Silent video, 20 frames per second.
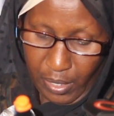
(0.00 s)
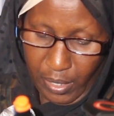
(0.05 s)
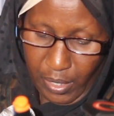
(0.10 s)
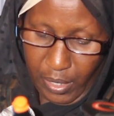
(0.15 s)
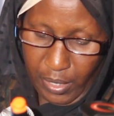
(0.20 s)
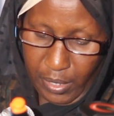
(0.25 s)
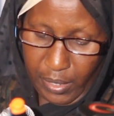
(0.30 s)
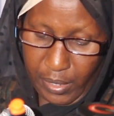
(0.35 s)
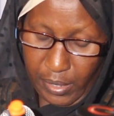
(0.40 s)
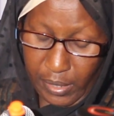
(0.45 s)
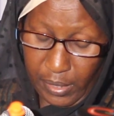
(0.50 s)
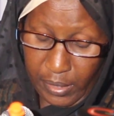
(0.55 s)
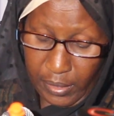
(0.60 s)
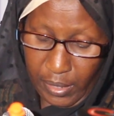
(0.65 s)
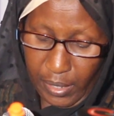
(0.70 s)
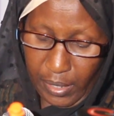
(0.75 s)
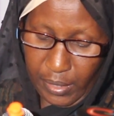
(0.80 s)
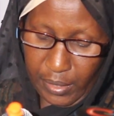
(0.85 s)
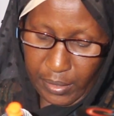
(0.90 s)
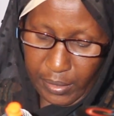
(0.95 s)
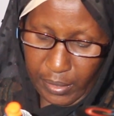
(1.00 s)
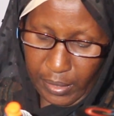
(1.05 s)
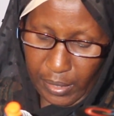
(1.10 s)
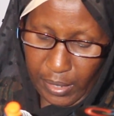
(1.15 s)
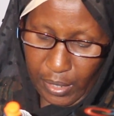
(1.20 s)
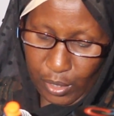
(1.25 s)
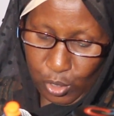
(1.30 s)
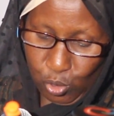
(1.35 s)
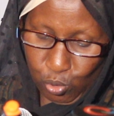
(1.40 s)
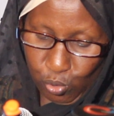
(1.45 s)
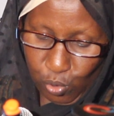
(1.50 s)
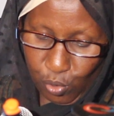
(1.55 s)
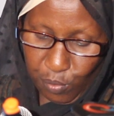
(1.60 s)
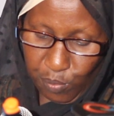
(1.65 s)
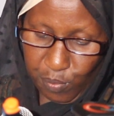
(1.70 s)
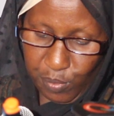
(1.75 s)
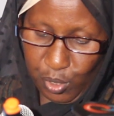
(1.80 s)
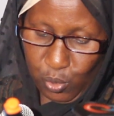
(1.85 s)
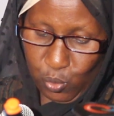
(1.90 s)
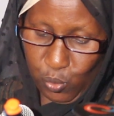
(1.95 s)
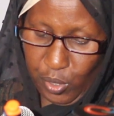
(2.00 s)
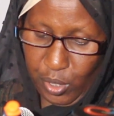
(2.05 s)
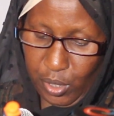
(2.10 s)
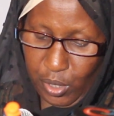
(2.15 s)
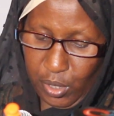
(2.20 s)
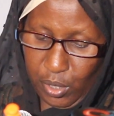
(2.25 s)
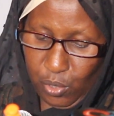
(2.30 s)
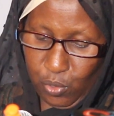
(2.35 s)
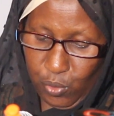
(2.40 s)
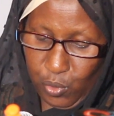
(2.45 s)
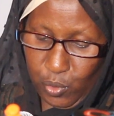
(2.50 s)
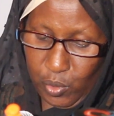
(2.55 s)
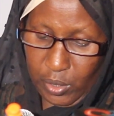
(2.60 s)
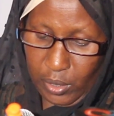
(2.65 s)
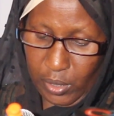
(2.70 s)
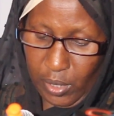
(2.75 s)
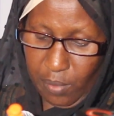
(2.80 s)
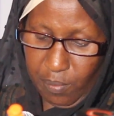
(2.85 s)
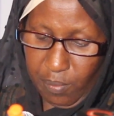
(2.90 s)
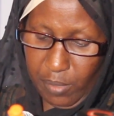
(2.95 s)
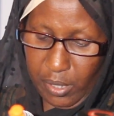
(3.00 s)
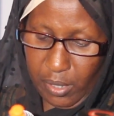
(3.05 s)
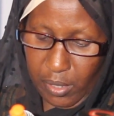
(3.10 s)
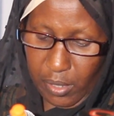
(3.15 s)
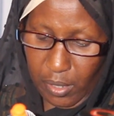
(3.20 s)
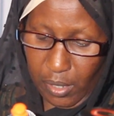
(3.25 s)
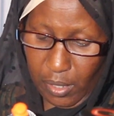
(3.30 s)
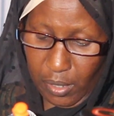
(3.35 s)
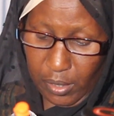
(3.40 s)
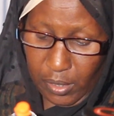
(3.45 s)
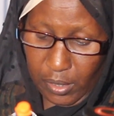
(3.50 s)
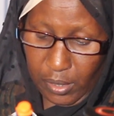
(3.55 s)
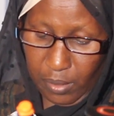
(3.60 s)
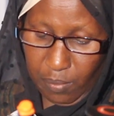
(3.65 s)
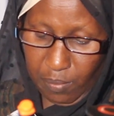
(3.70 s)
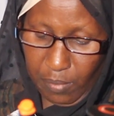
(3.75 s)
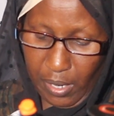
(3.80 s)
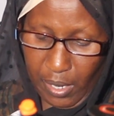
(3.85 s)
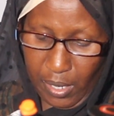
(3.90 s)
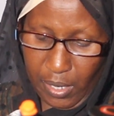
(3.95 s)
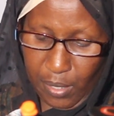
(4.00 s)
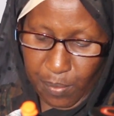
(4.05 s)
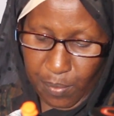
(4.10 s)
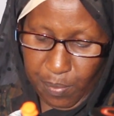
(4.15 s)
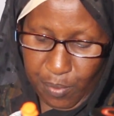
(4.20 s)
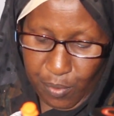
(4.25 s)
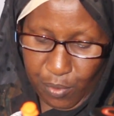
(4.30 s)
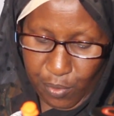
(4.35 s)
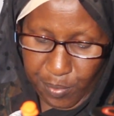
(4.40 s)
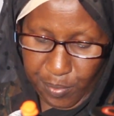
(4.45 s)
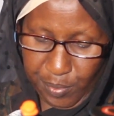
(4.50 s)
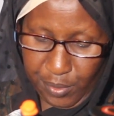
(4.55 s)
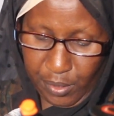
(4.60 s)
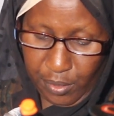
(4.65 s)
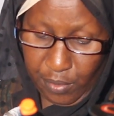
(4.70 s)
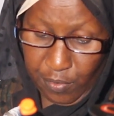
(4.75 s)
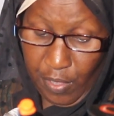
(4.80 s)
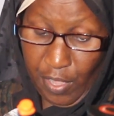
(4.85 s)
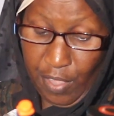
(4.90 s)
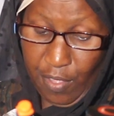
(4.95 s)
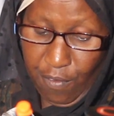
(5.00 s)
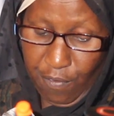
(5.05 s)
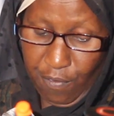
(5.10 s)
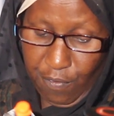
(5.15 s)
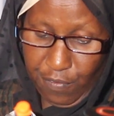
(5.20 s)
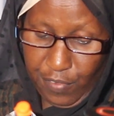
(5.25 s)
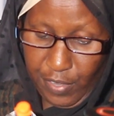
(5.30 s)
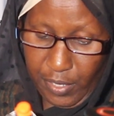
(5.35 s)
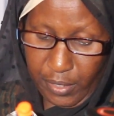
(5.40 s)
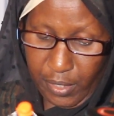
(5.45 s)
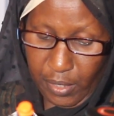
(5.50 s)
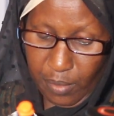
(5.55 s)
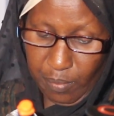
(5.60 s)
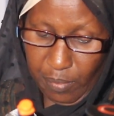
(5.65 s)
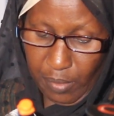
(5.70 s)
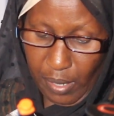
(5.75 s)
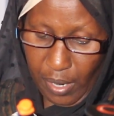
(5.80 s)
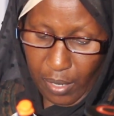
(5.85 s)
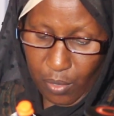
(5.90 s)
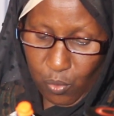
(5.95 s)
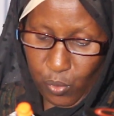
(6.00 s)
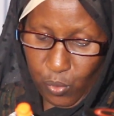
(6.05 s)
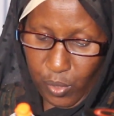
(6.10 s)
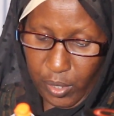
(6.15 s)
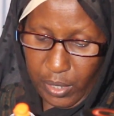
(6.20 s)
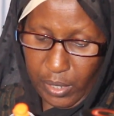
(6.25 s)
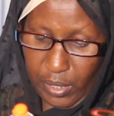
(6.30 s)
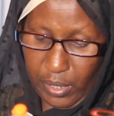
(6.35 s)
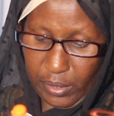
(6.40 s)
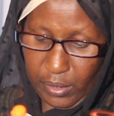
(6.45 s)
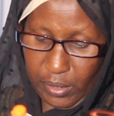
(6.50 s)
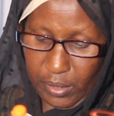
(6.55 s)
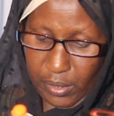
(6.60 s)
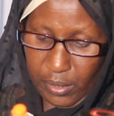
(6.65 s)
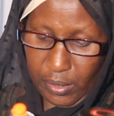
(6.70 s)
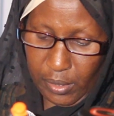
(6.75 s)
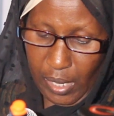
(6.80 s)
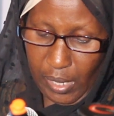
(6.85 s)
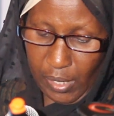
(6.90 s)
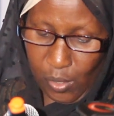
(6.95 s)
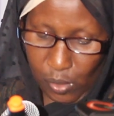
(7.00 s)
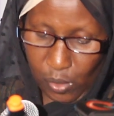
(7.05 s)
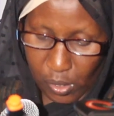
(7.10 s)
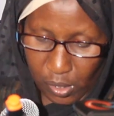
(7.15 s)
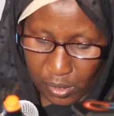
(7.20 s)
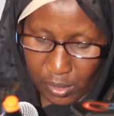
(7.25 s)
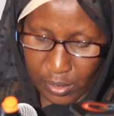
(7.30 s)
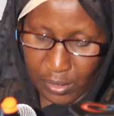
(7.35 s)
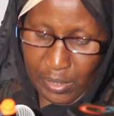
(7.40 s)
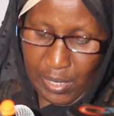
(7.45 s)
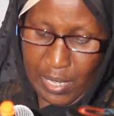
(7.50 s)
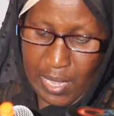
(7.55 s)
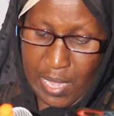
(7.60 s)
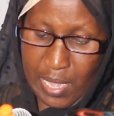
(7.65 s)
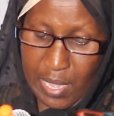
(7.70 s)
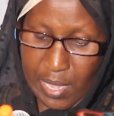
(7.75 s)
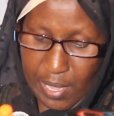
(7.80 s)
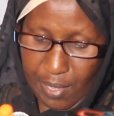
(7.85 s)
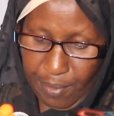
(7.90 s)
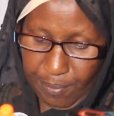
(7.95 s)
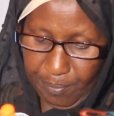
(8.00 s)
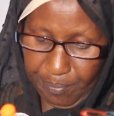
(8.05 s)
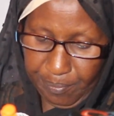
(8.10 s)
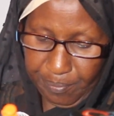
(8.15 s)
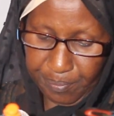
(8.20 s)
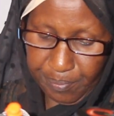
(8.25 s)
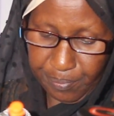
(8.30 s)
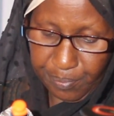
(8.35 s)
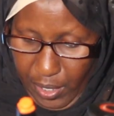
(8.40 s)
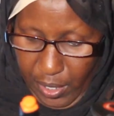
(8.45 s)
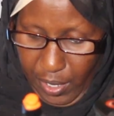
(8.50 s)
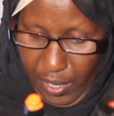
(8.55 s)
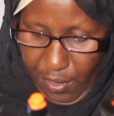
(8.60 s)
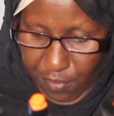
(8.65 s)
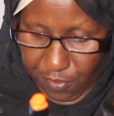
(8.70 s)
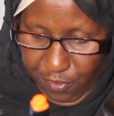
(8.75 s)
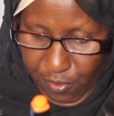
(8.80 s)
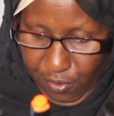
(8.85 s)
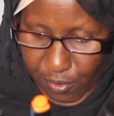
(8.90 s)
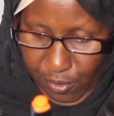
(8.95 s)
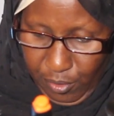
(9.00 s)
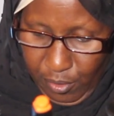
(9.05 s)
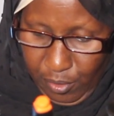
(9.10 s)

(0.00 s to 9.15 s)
a greater interaction between the judicial mechanism, alleged property, victim and witnesses is key. Therefore,